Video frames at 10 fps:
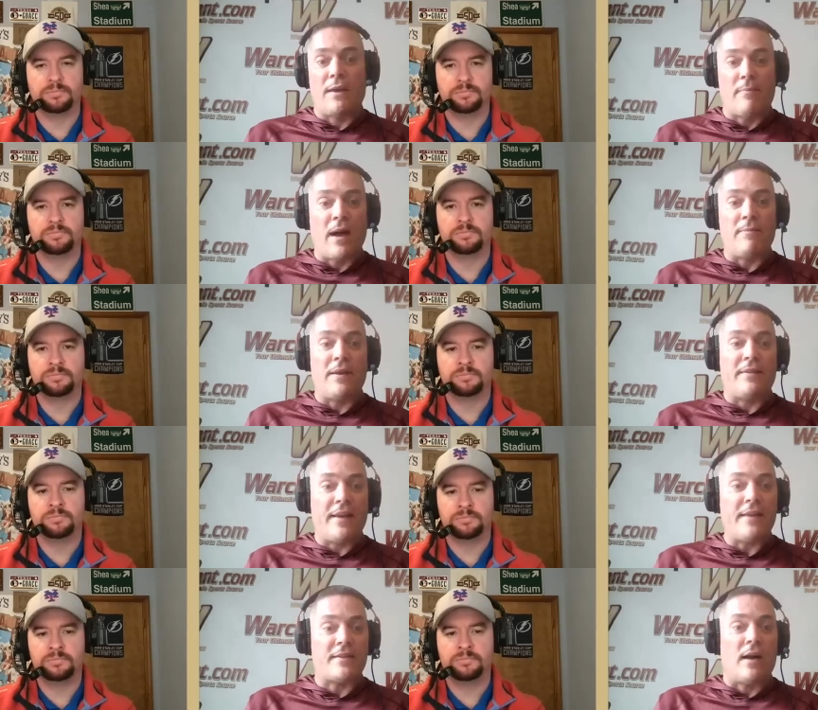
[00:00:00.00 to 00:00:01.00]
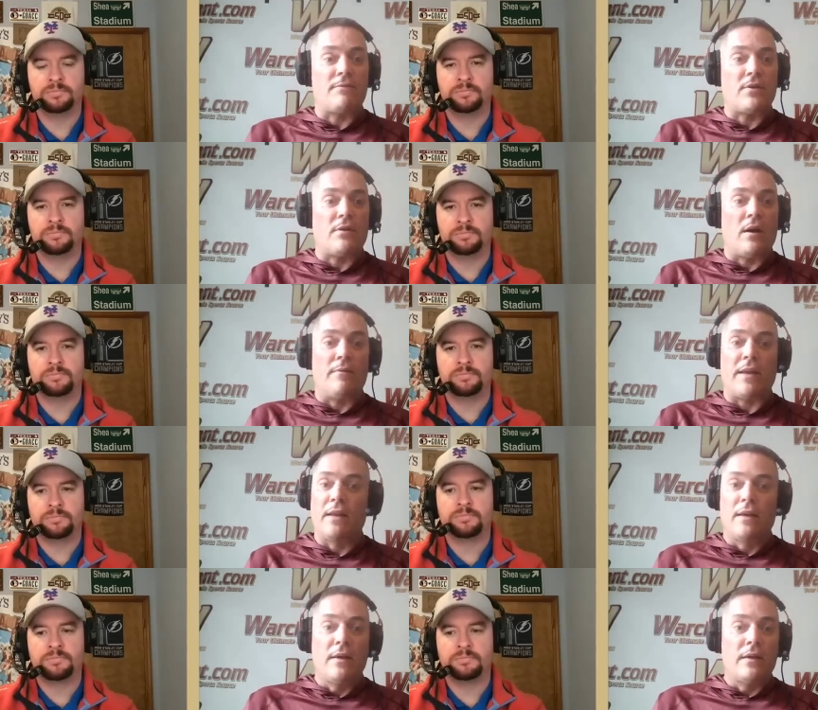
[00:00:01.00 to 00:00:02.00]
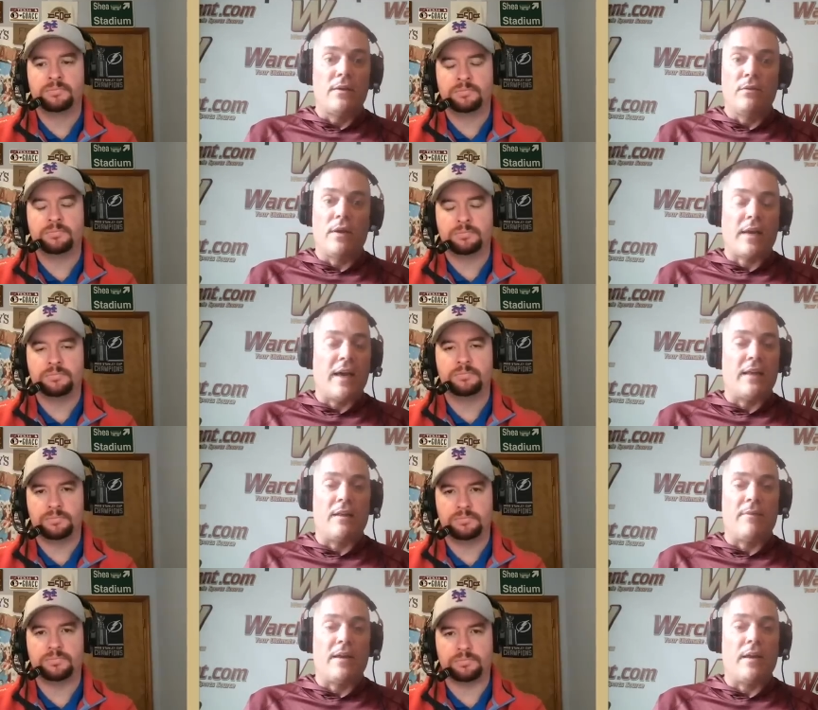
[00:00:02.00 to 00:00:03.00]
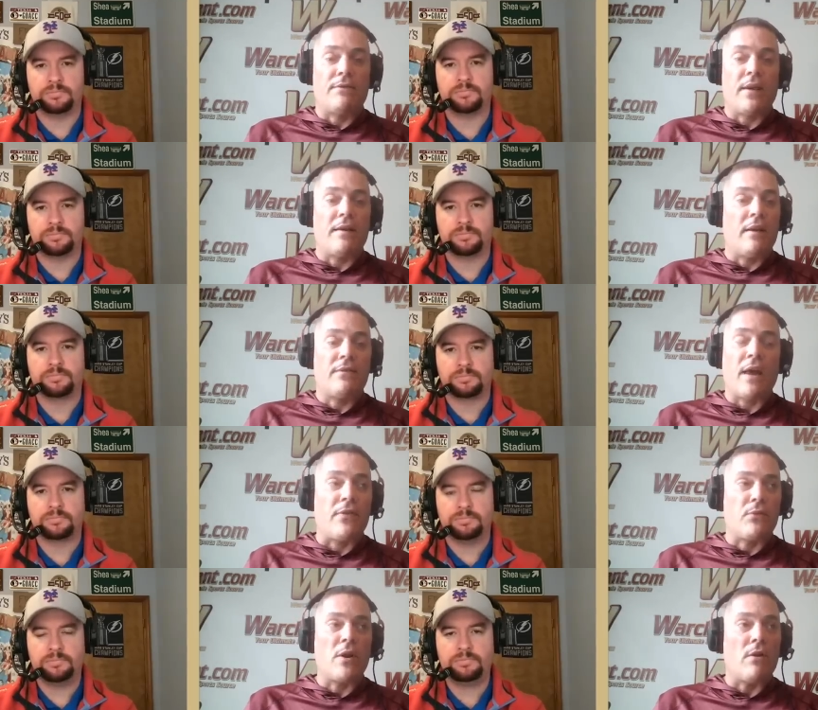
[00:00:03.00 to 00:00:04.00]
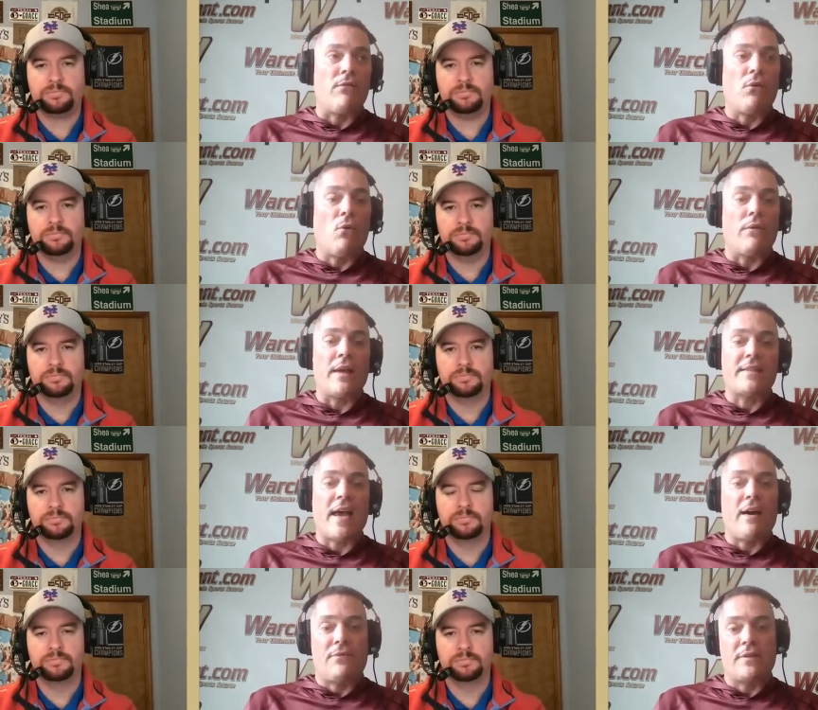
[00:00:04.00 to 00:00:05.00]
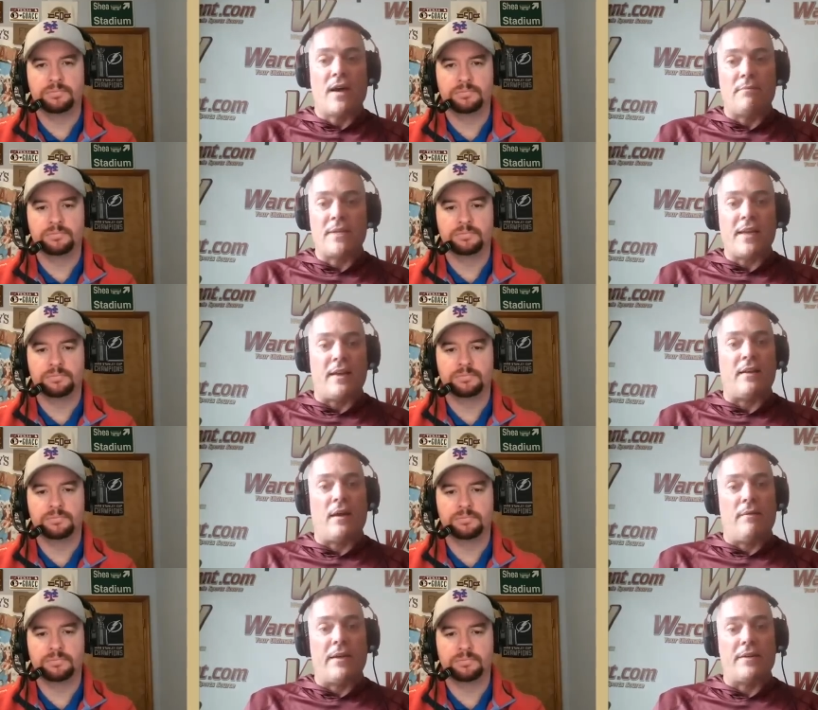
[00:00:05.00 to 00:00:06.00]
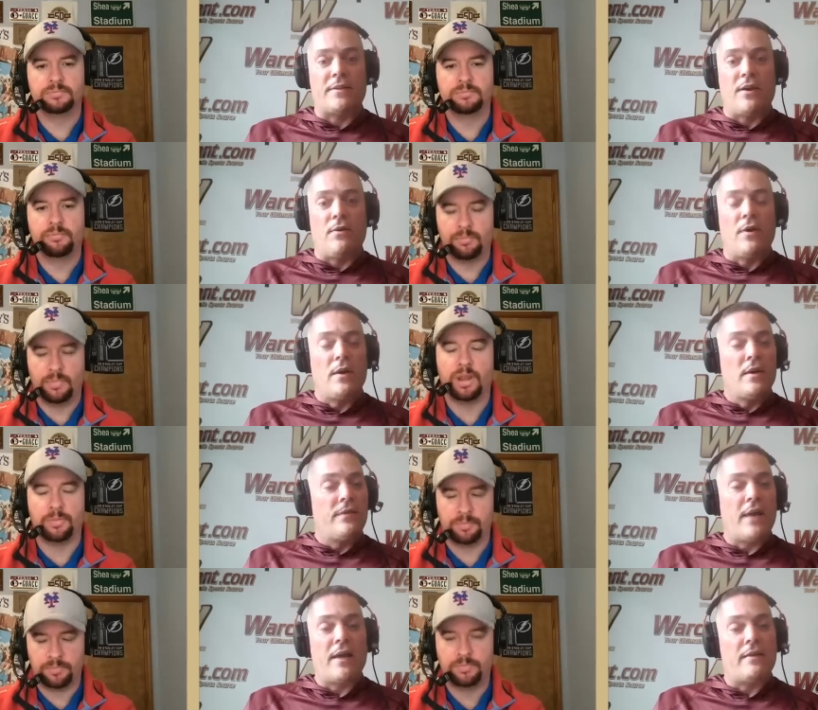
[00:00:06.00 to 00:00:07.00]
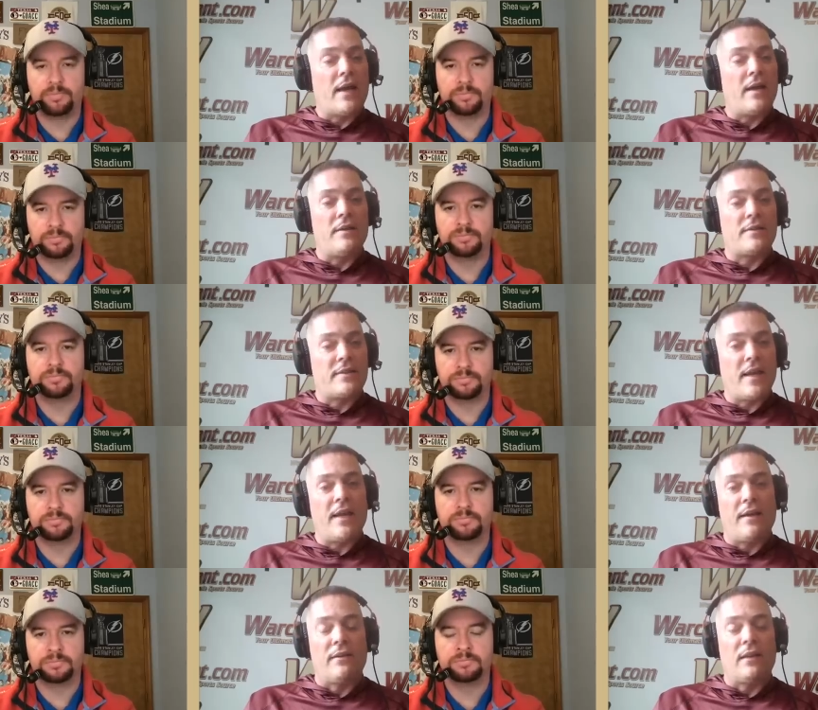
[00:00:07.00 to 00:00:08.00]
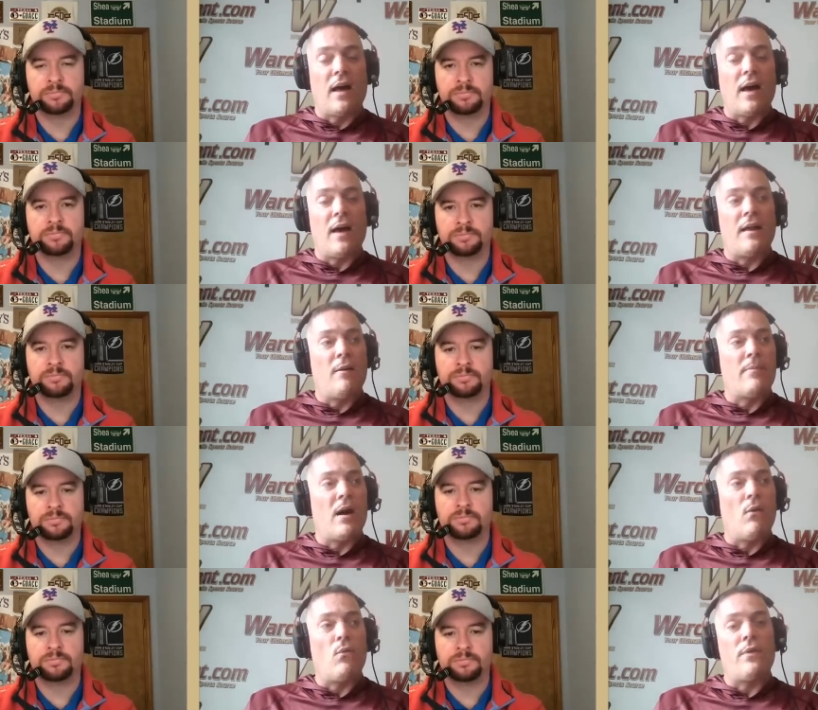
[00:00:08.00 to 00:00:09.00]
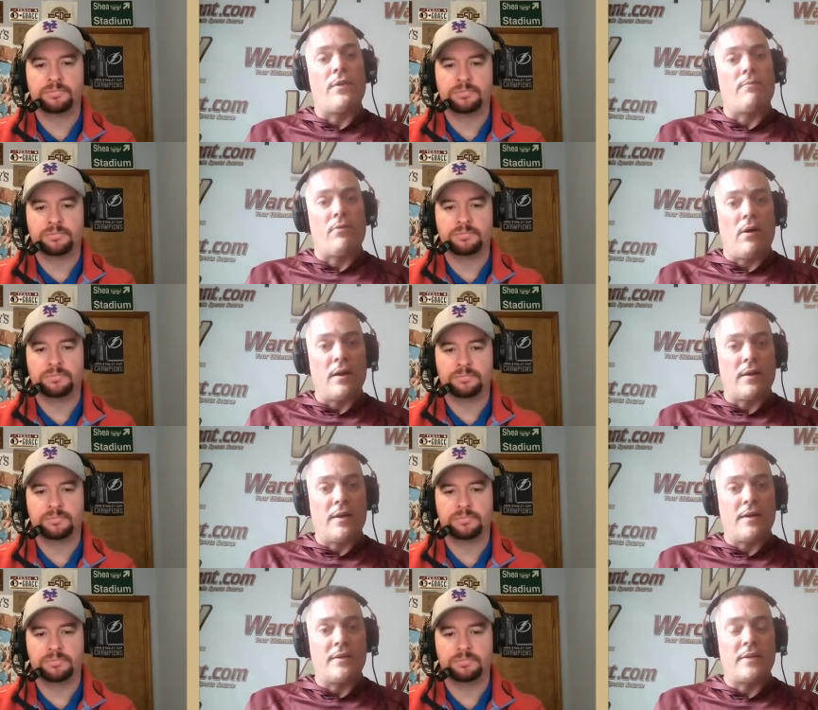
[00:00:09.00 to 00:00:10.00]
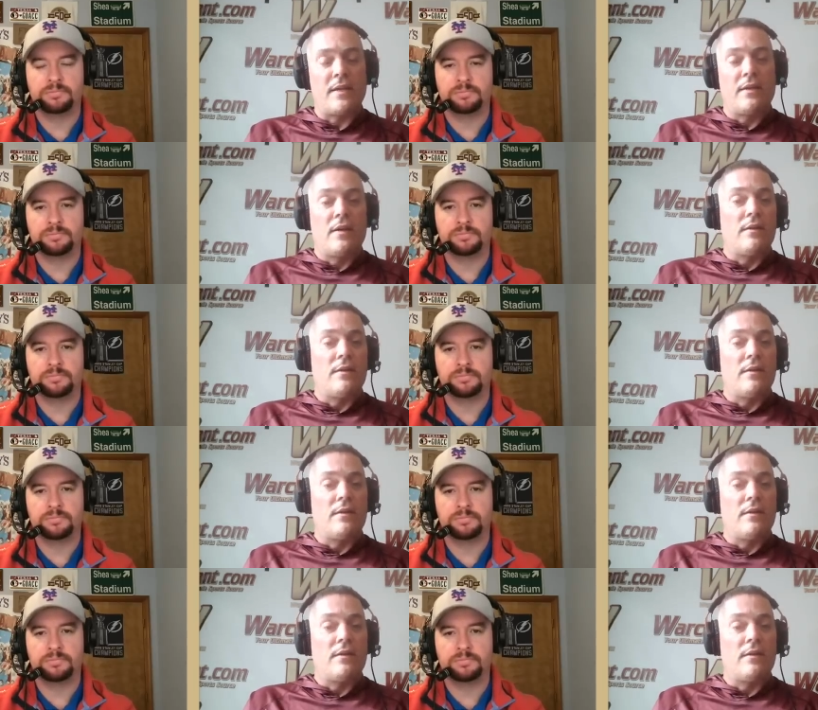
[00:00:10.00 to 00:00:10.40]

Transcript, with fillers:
Speaker 1: They might be the top tier. I mean, you look at it. I mean, if they if they got three or four, that's half the top ten. I mean, so yeah. that that is saying a lot about what the product is,